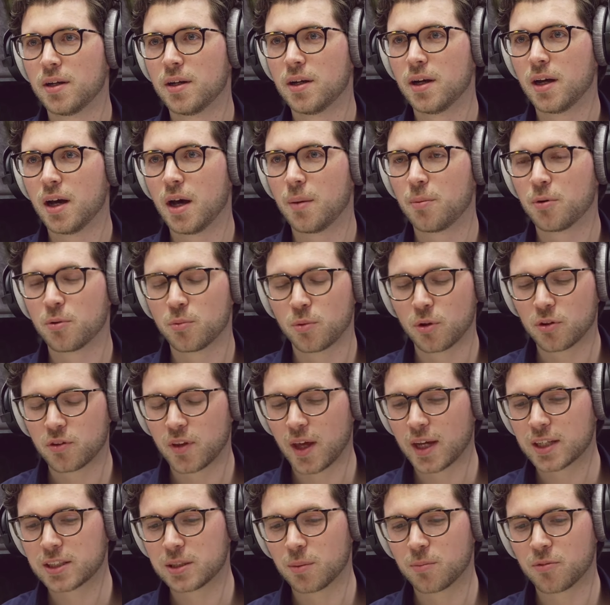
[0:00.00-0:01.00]
But it will
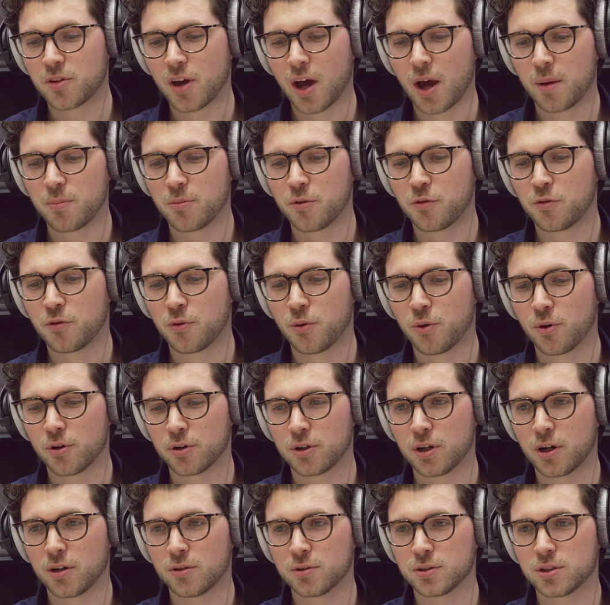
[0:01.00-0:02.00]
take some time before
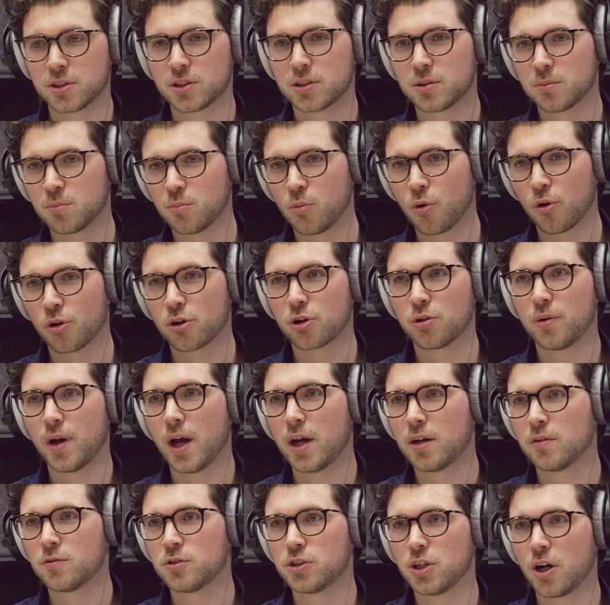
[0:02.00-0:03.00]
those more
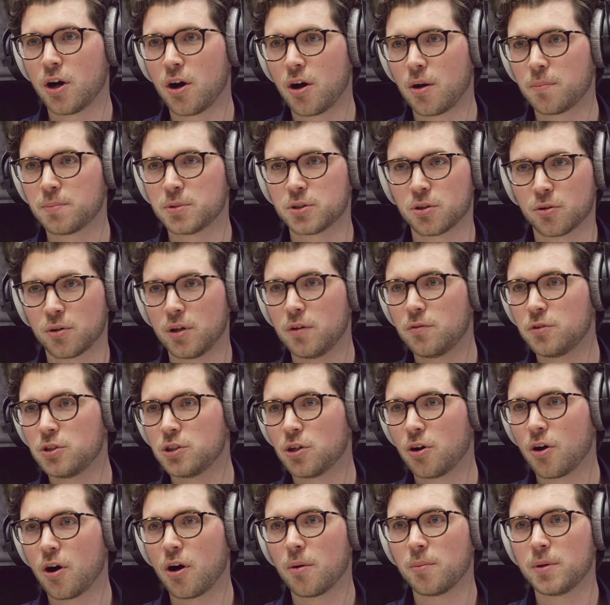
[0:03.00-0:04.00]
creative jobs or even
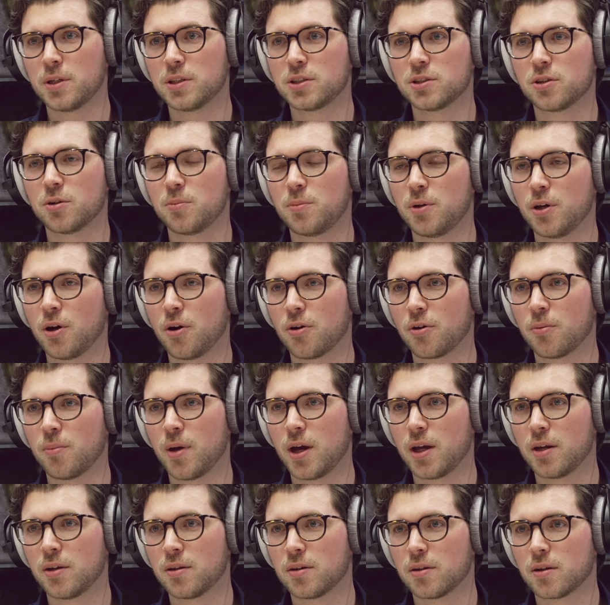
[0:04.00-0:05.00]
your hobbies could be
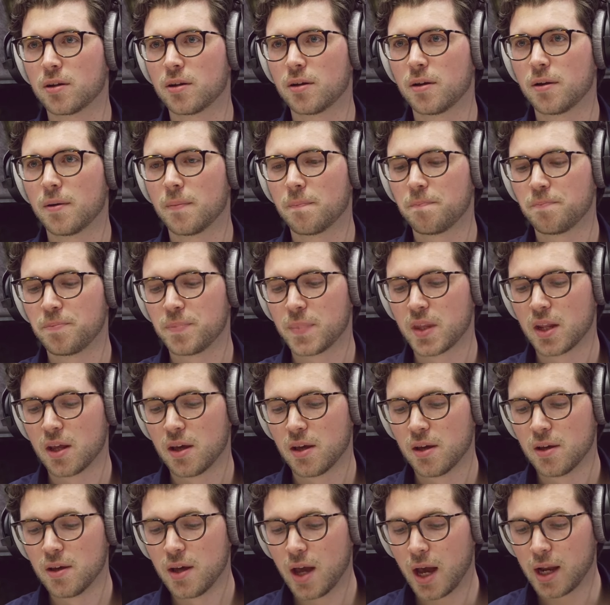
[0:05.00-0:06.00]
automated. And
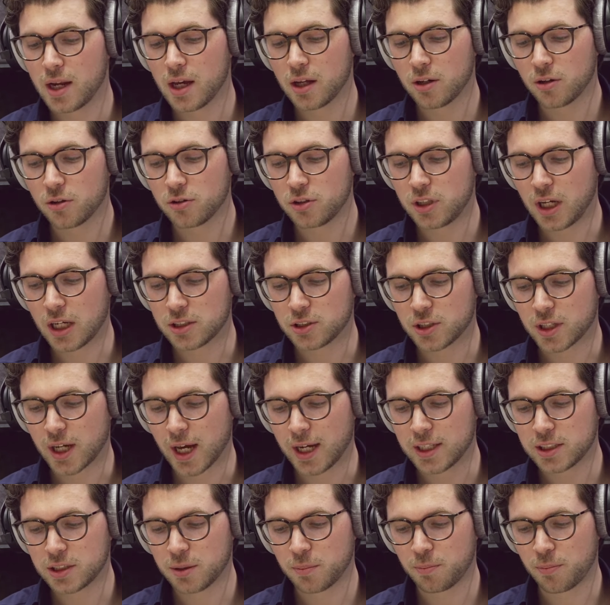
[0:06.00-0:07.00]
then on the
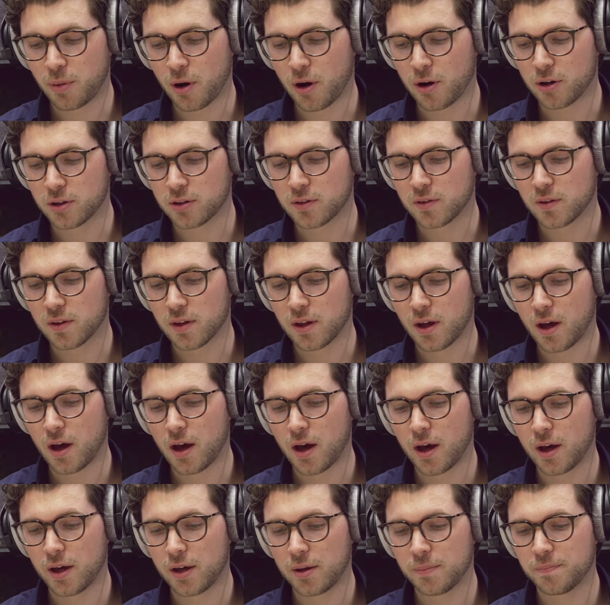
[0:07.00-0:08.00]
education part,
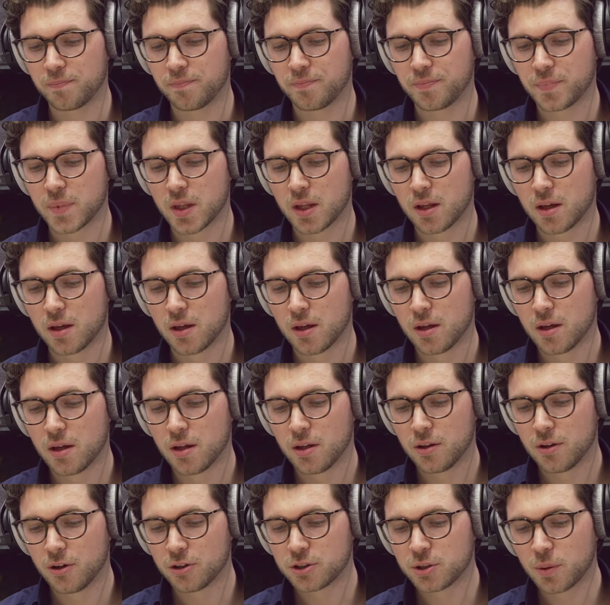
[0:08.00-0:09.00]

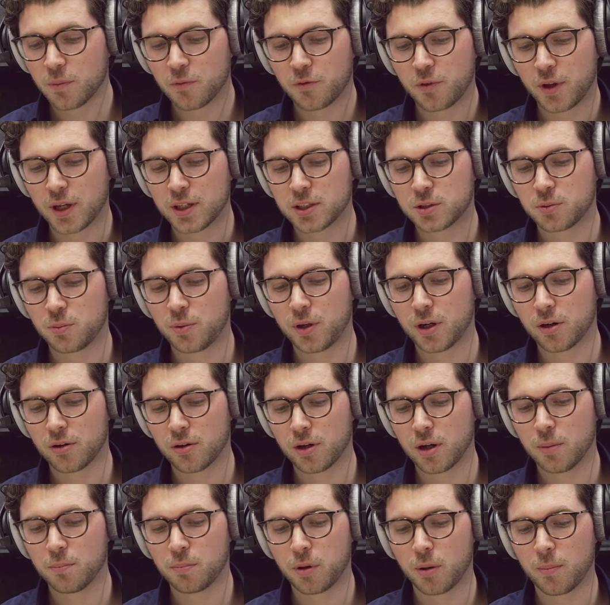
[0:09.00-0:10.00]
there's some things we're
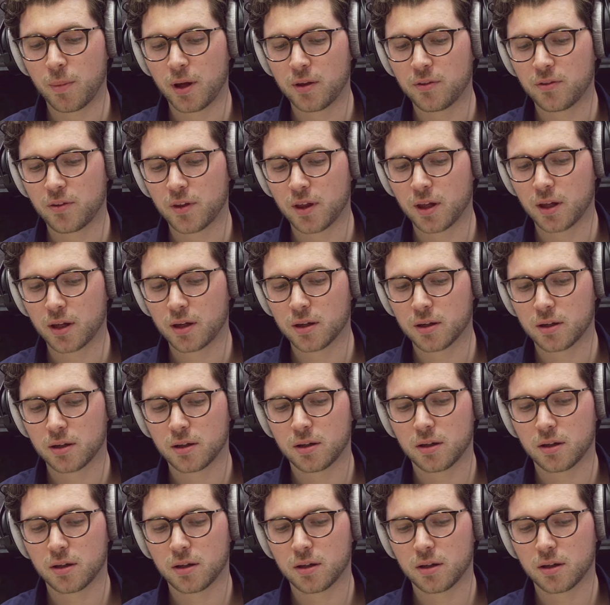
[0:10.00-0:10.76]
implementing.